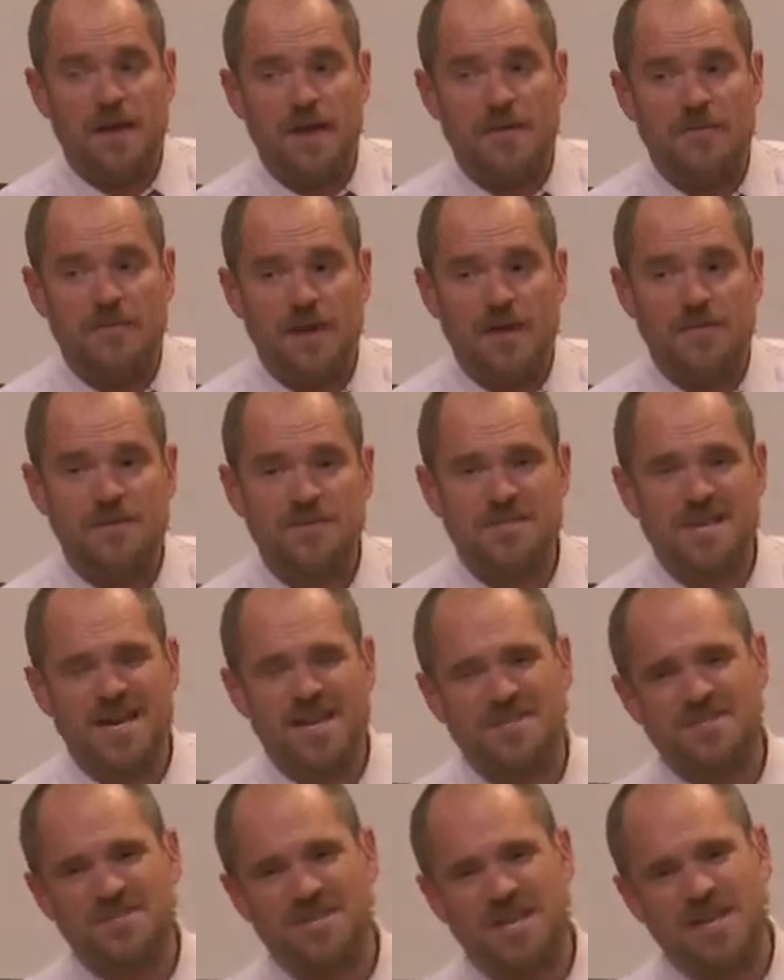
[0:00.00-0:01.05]
and, and this kind
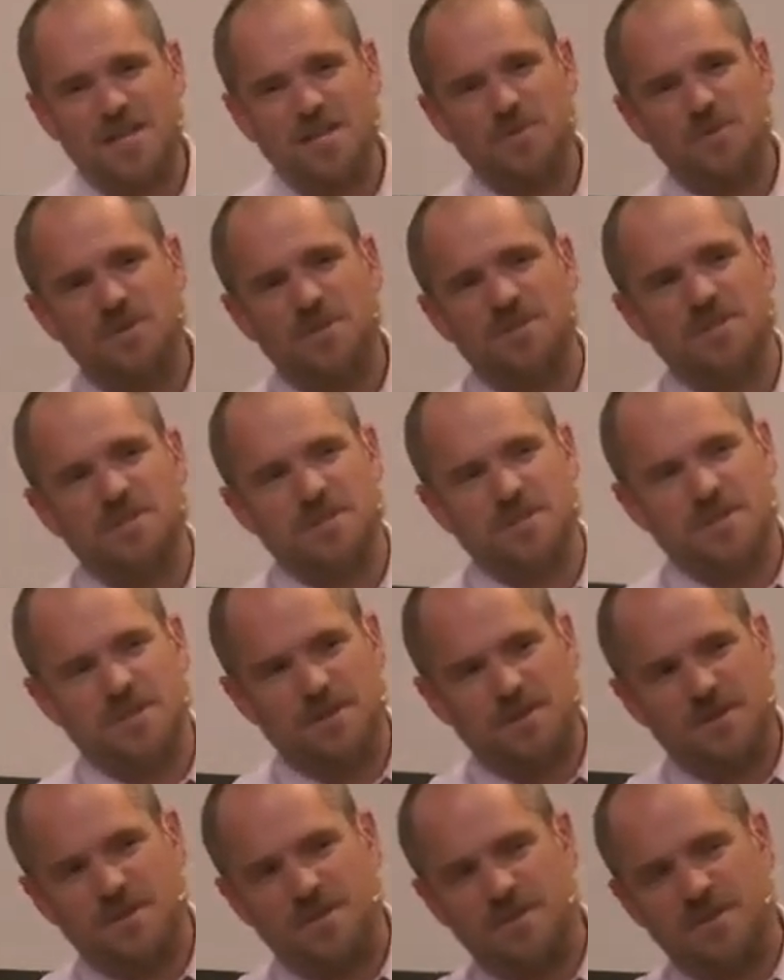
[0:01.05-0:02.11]
of secular, uh, the,
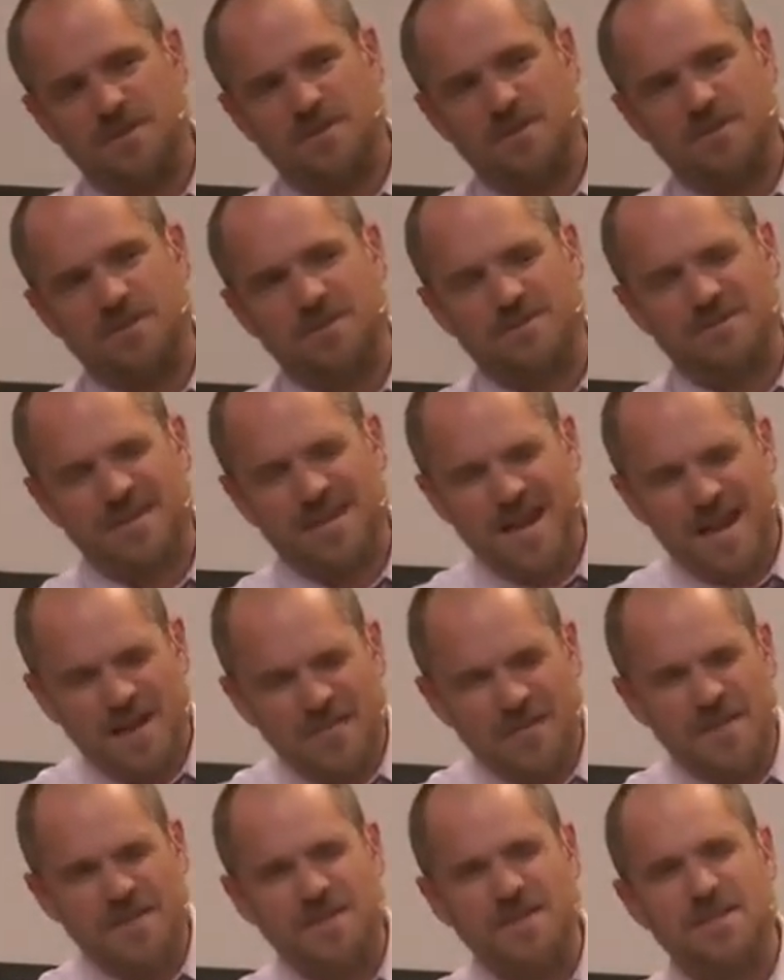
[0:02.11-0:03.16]
the, the, kind of
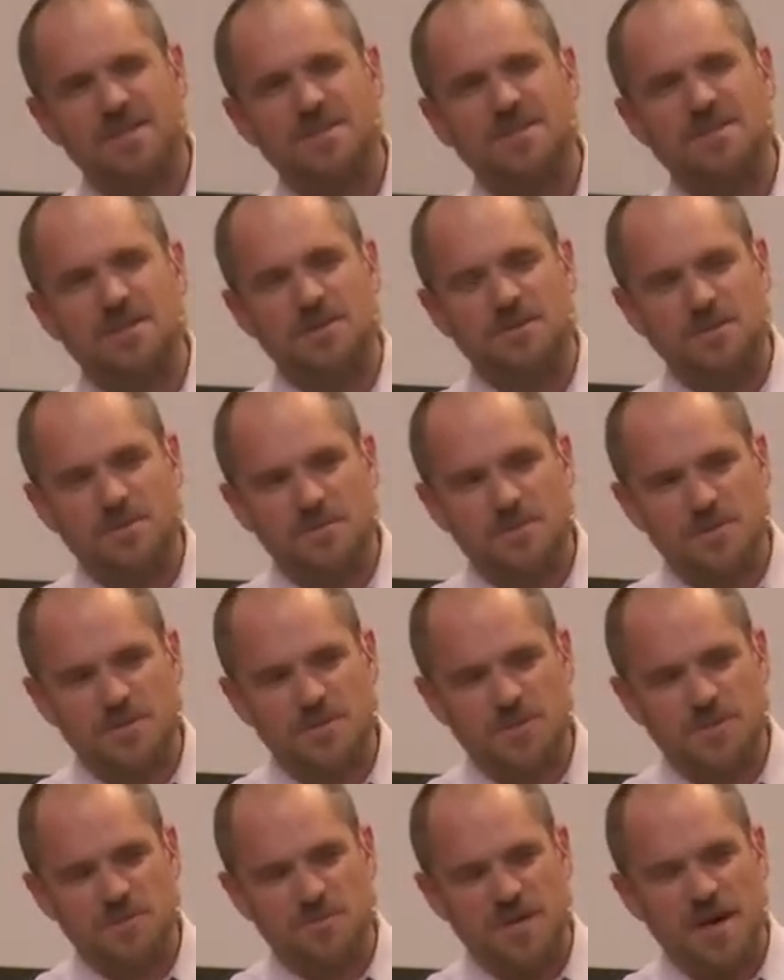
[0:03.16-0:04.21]
ideas that are, that are
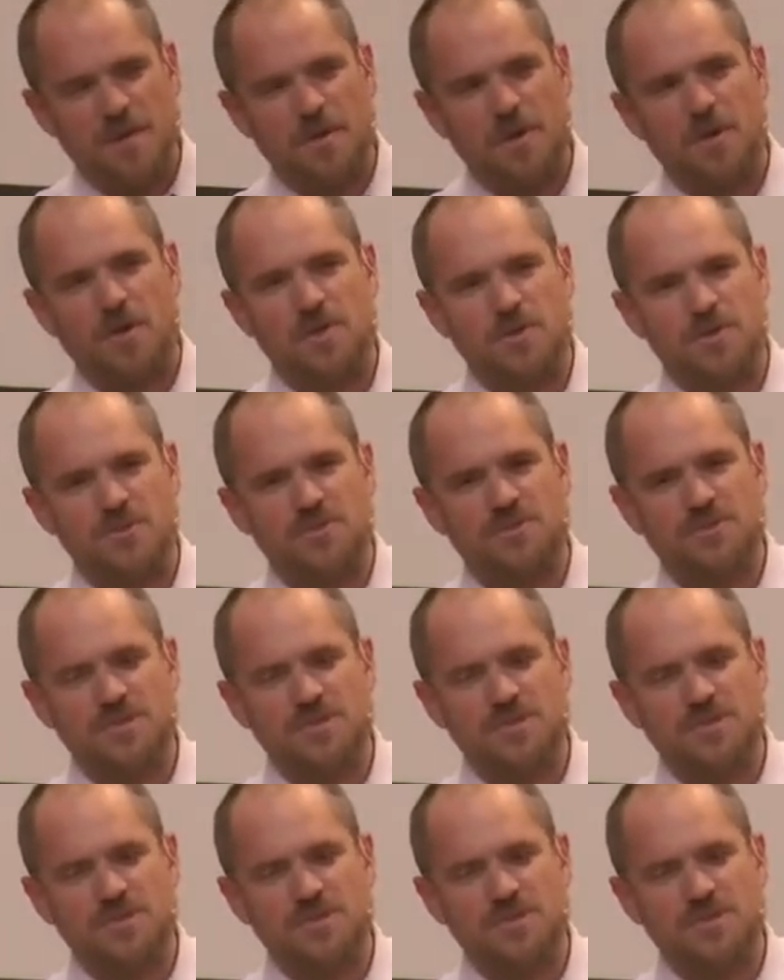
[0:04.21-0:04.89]
so dominant in our culture